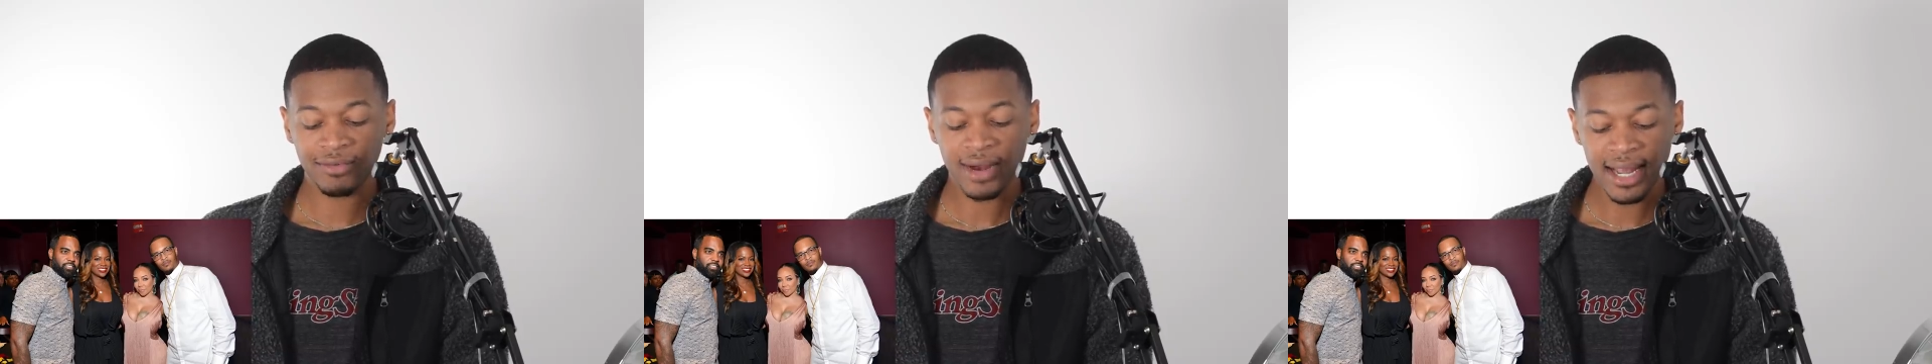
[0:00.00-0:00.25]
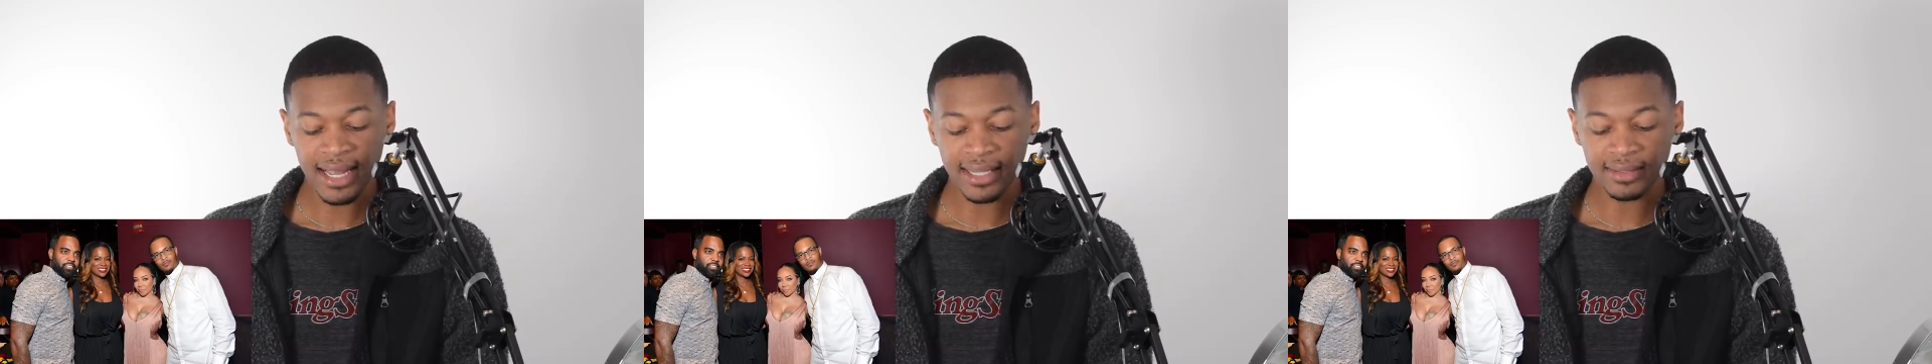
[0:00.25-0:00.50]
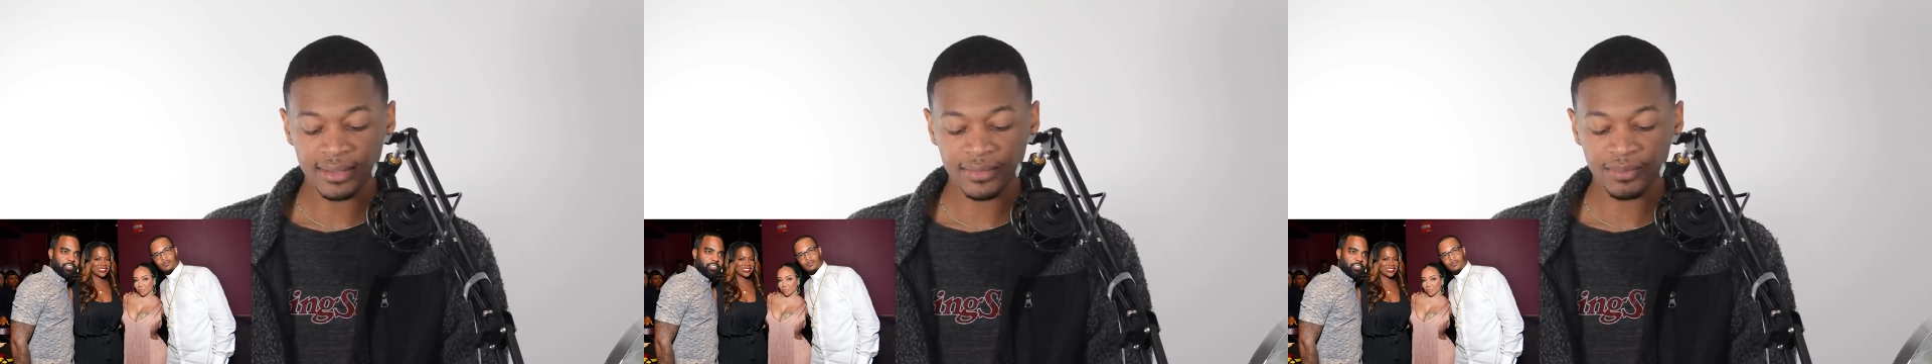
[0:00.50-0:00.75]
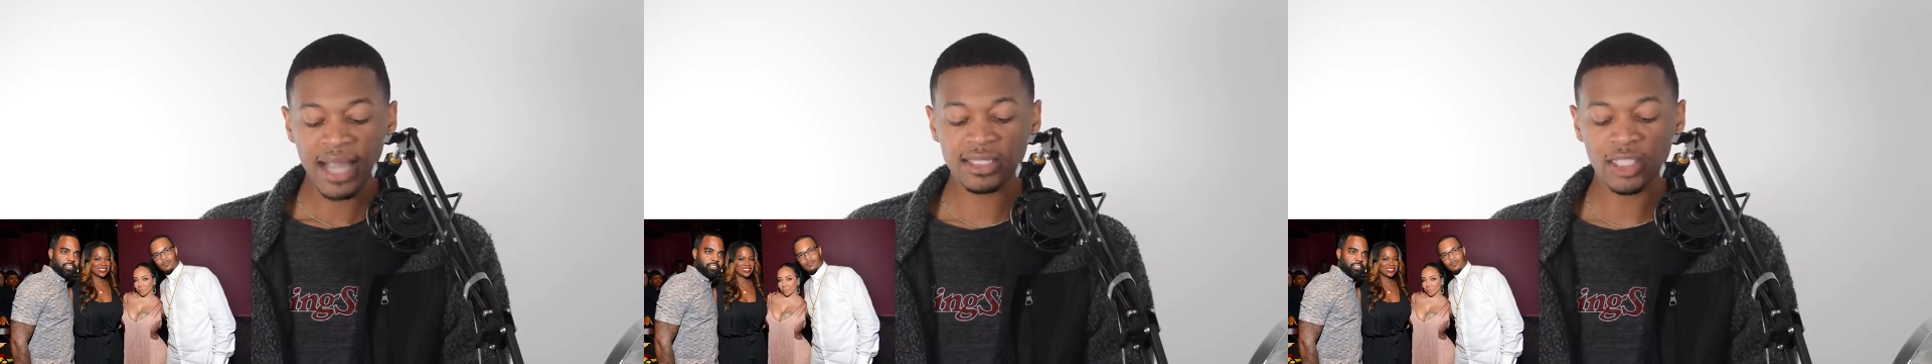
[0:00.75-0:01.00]
friends?
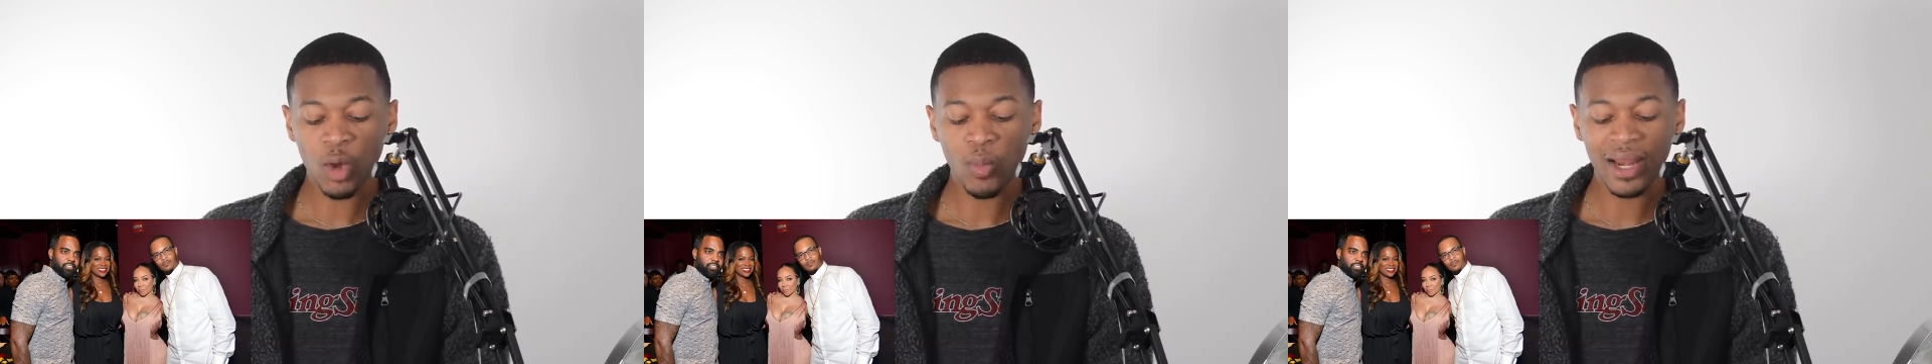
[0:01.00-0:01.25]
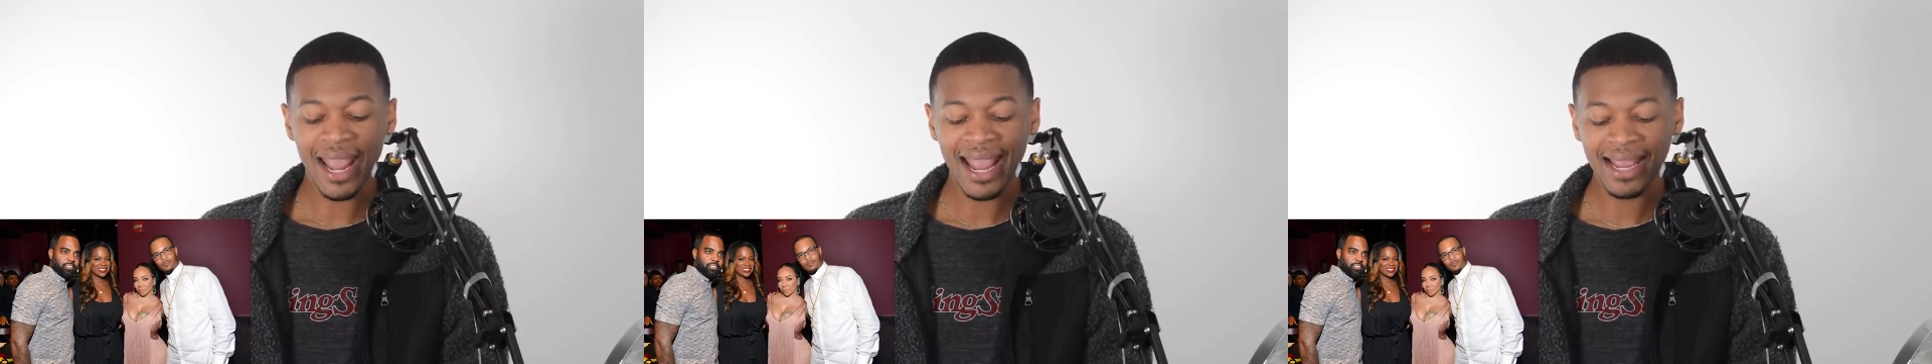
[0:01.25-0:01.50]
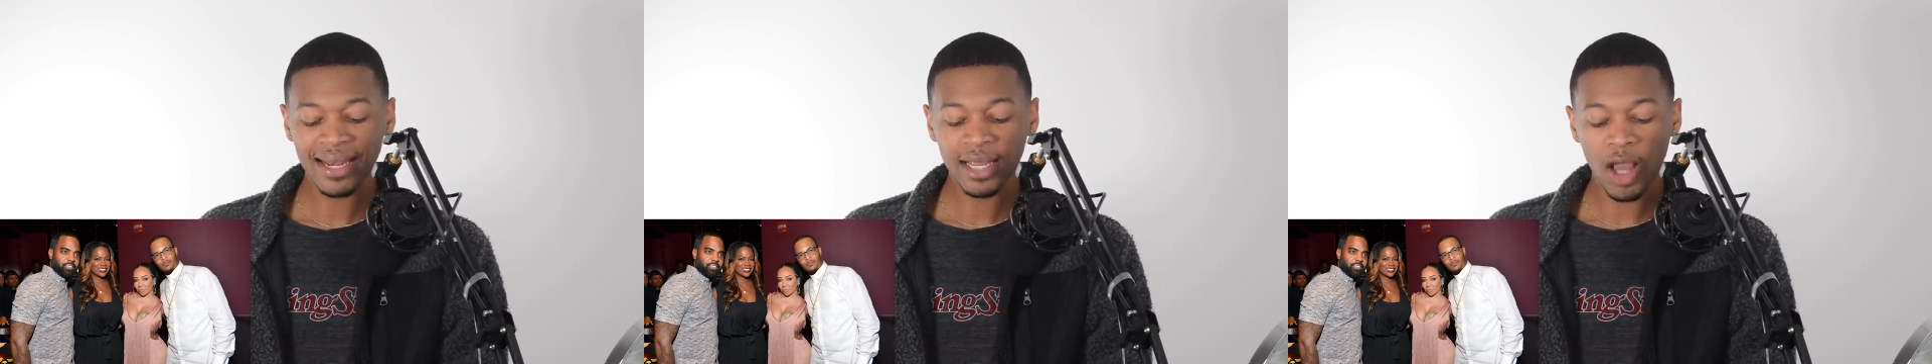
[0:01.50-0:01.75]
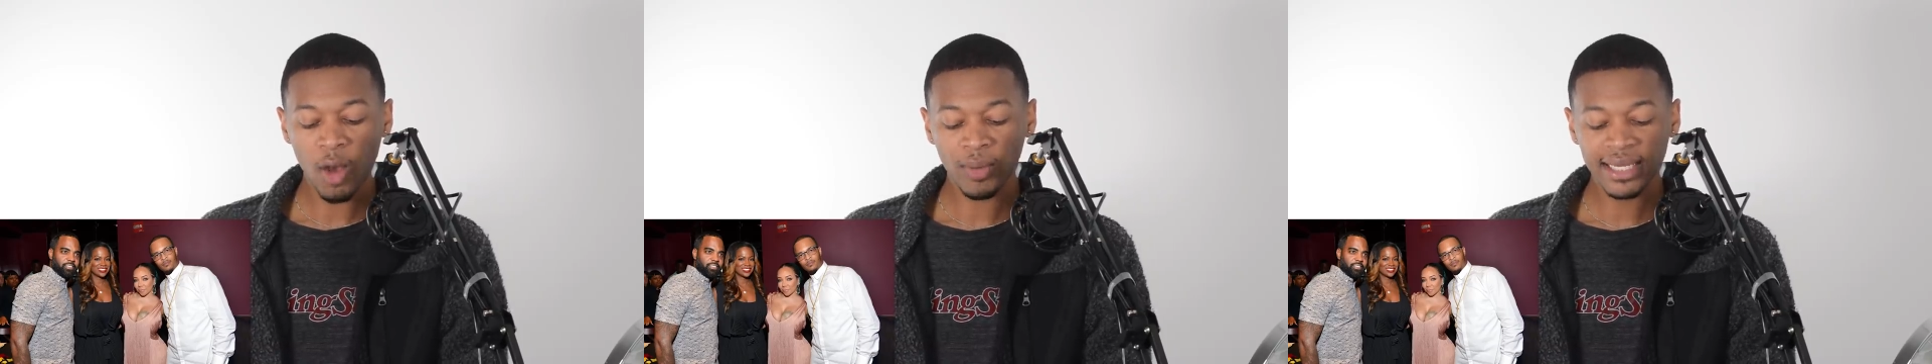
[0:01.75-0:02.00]
And so when Andy
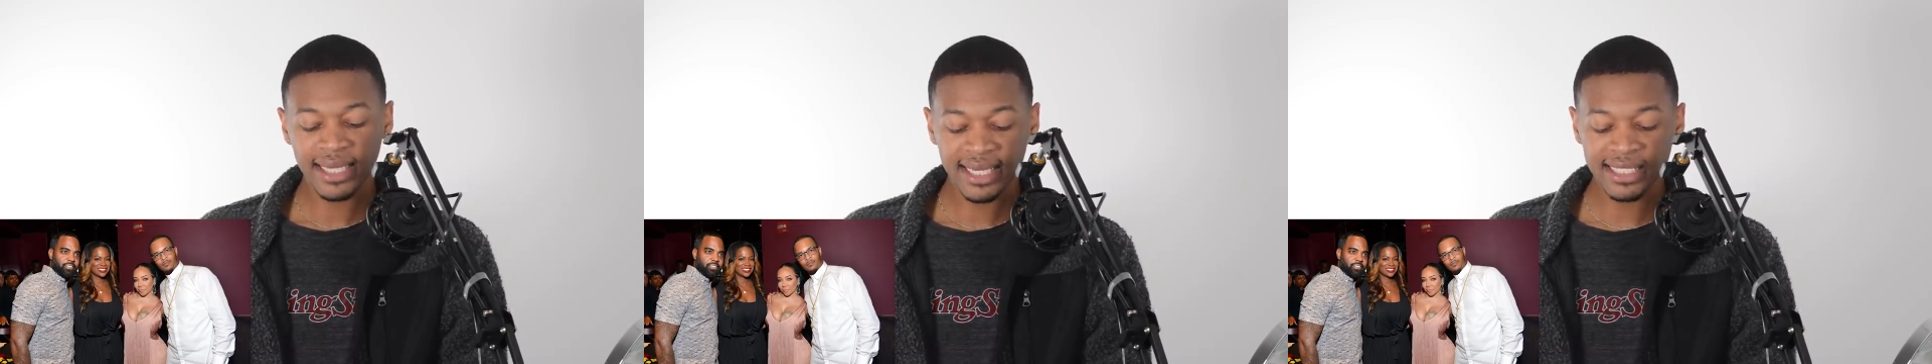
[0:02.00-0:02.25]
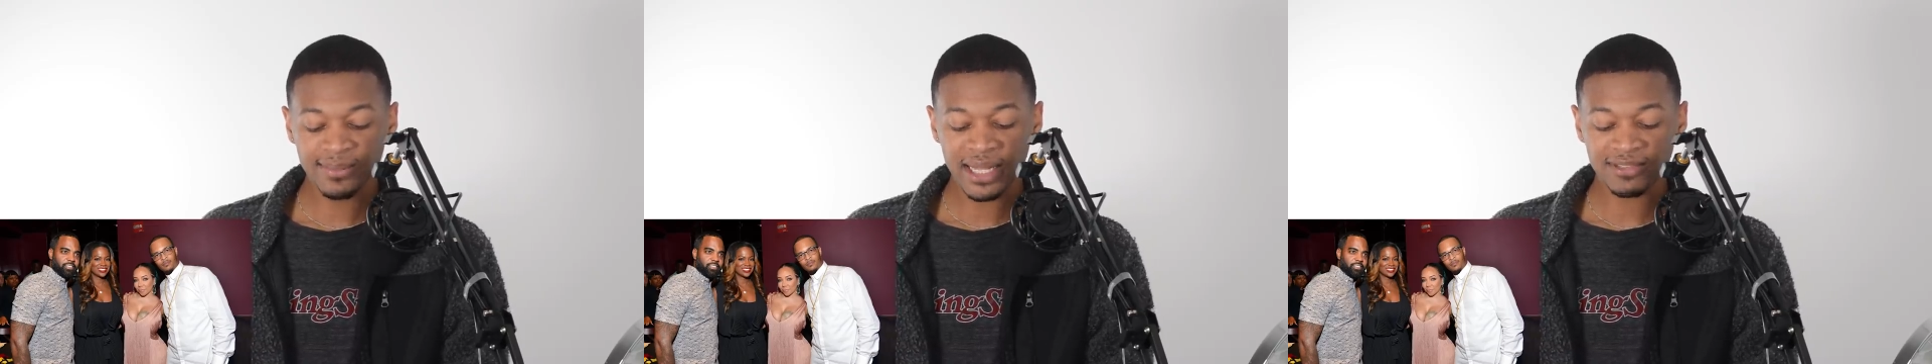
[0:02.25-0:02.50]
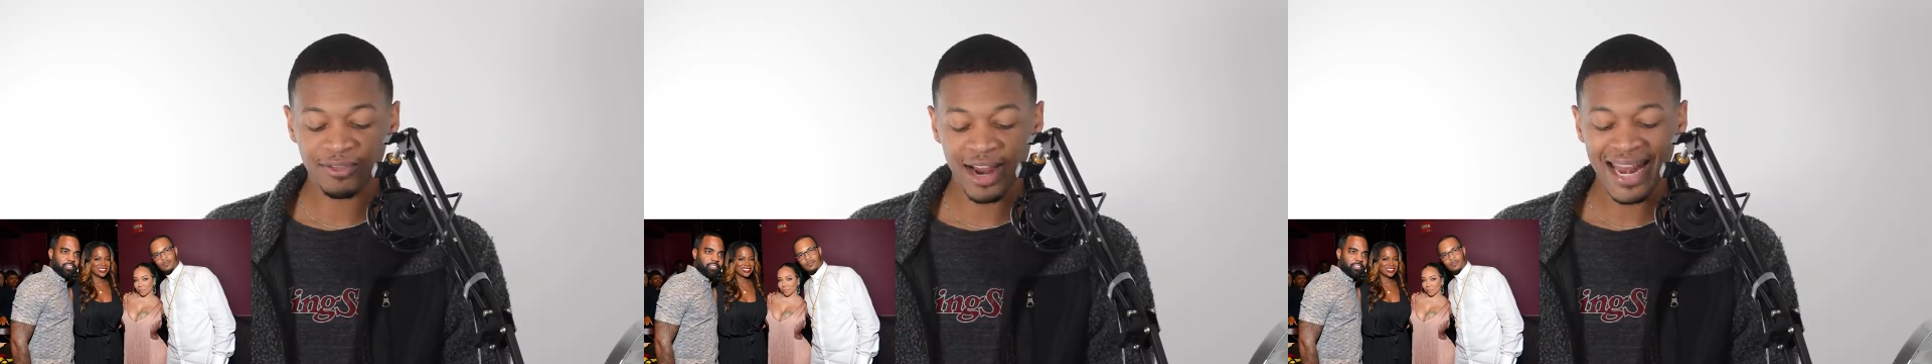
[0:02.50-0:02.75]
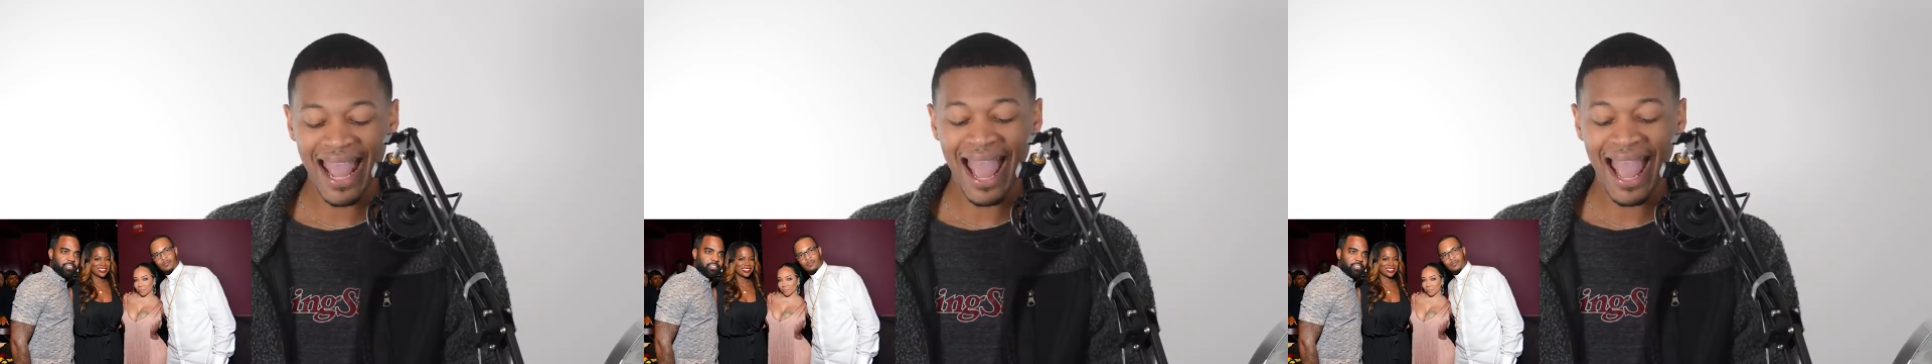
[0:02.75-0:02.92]
Cohen, NeNe's best friend,